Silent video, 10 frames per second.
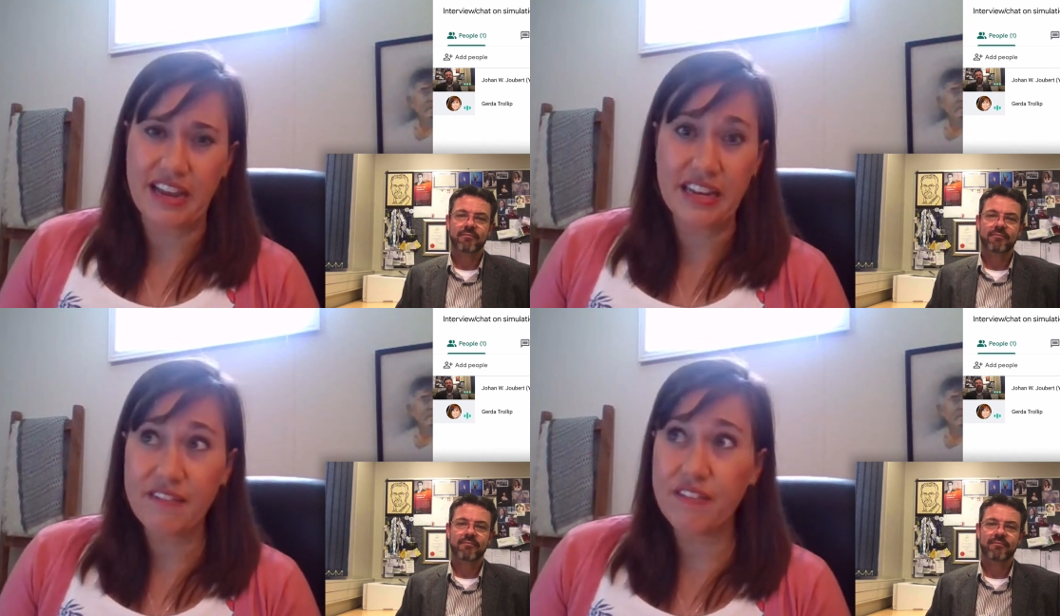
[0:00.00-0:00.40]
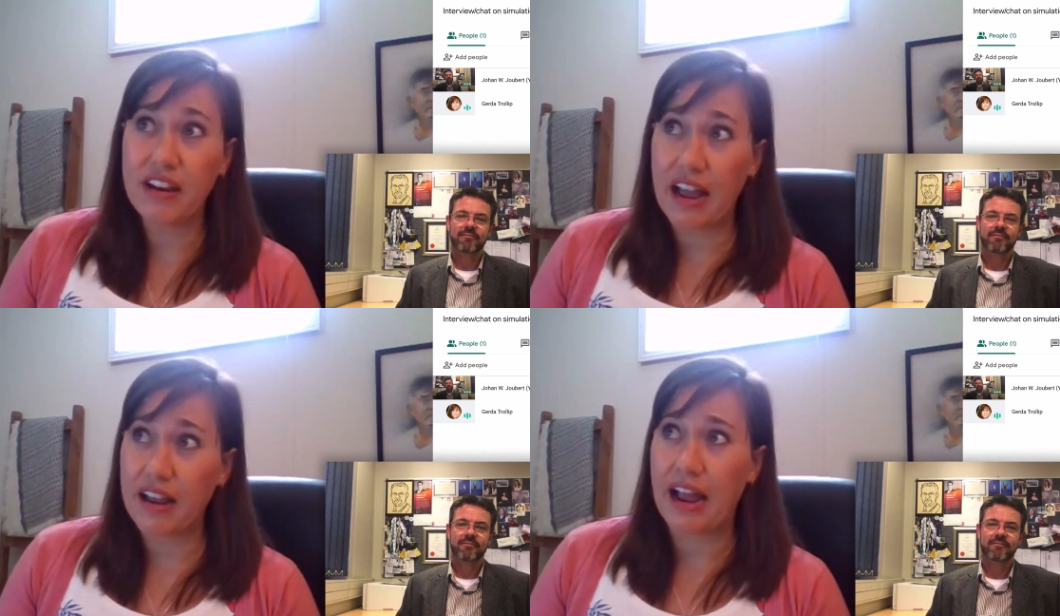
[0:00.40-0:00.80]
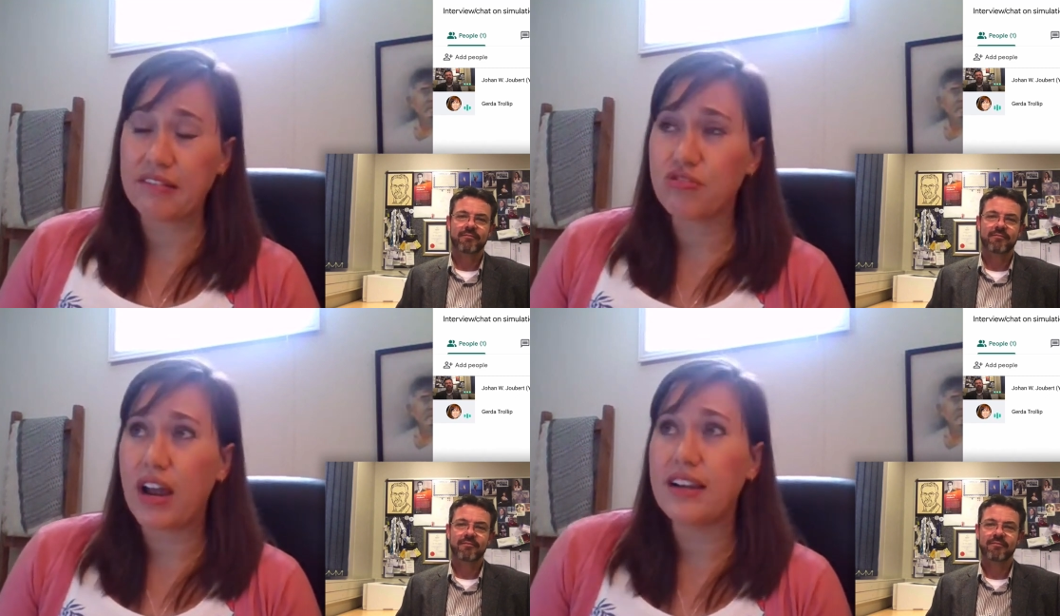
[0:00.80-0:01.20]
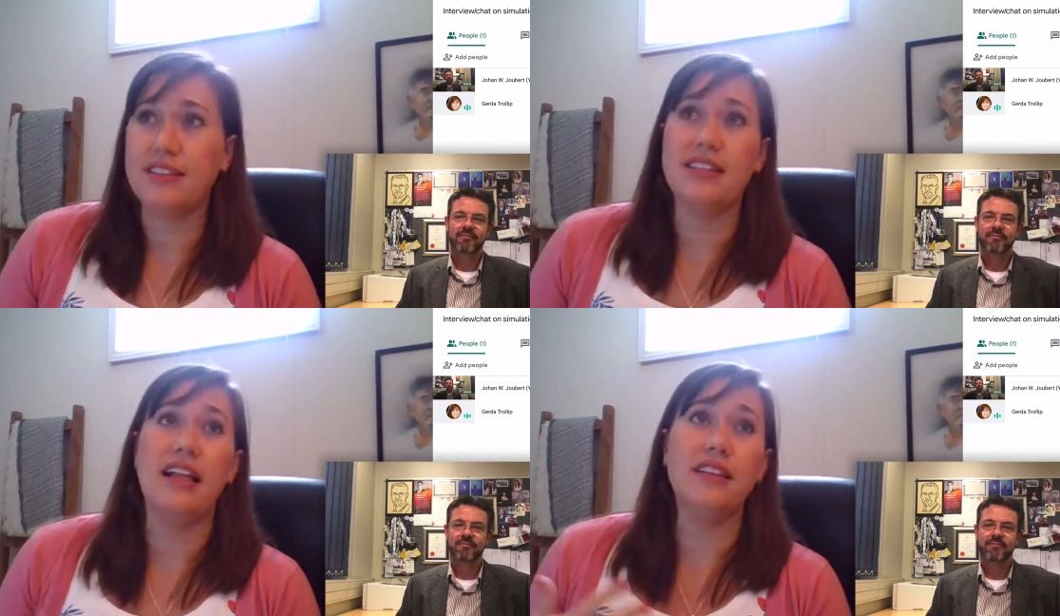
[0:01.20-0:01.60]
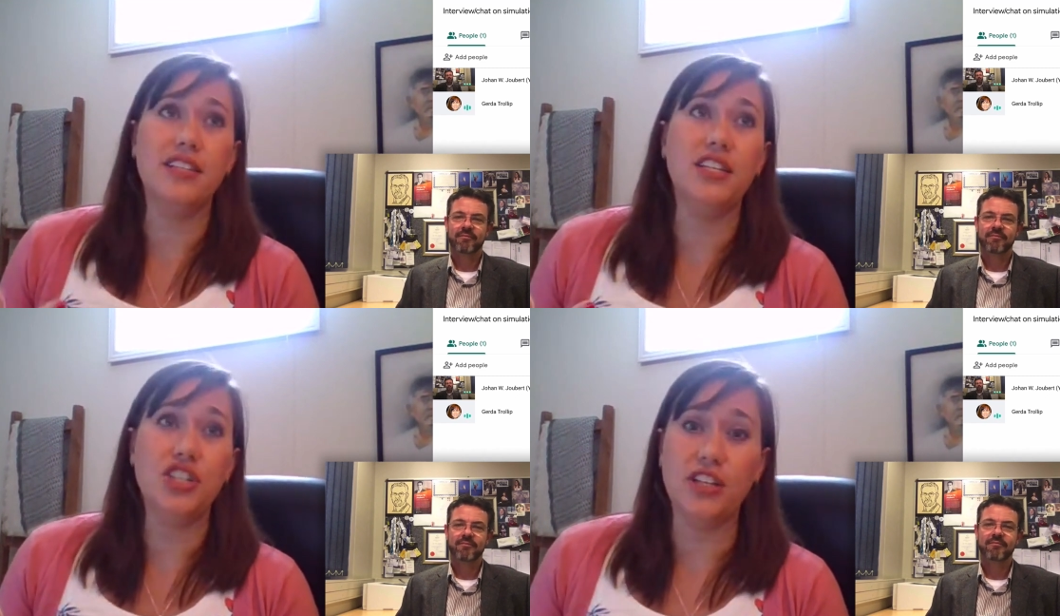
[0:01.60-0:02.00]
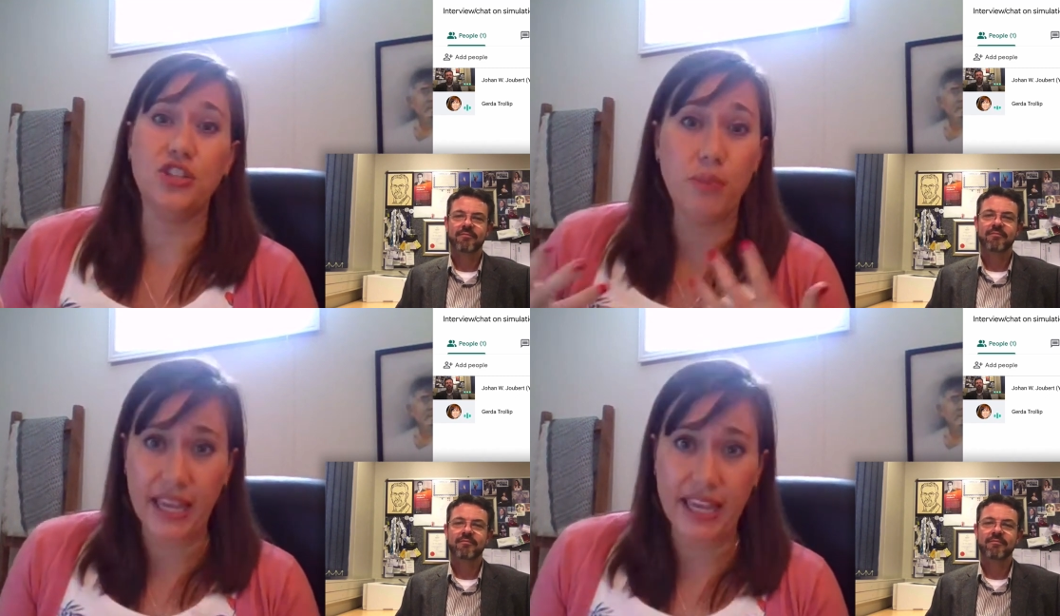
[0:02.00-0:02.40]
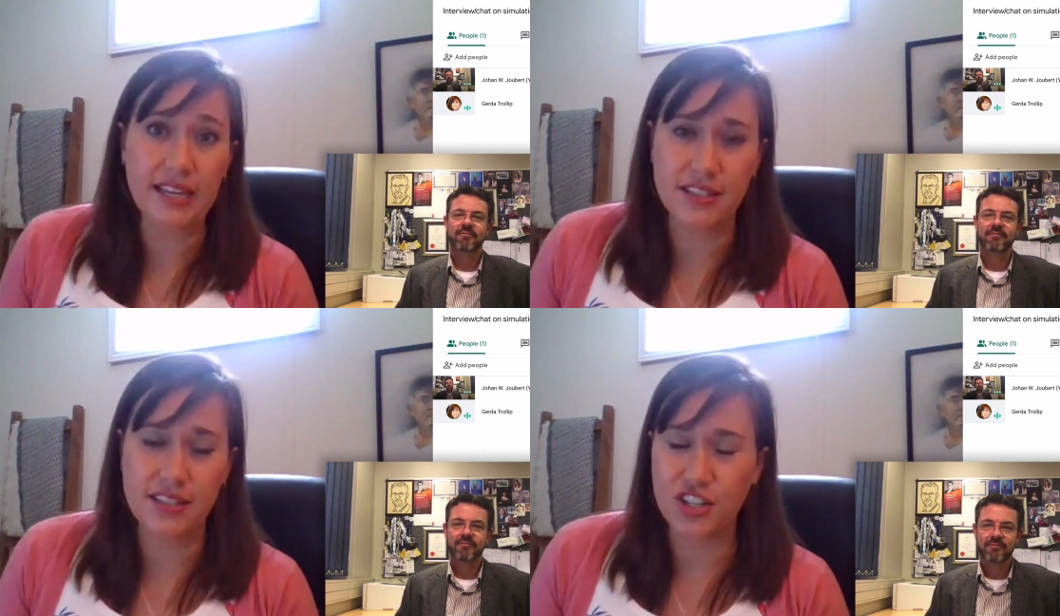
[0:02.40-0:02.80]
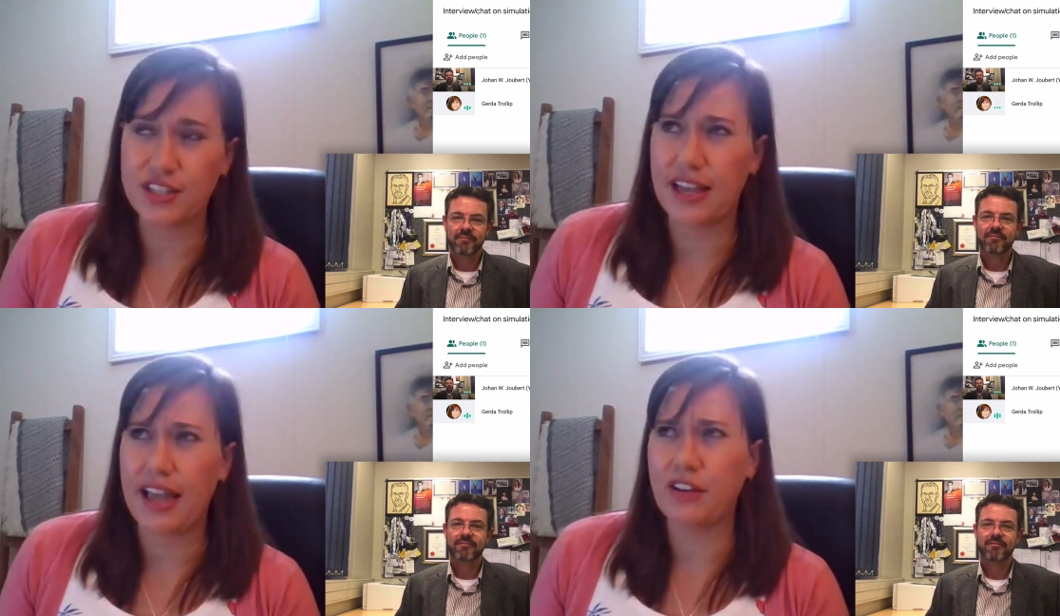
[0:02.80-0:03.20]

Speaker 1: and even I, I try to tell, teach that to my kids because I,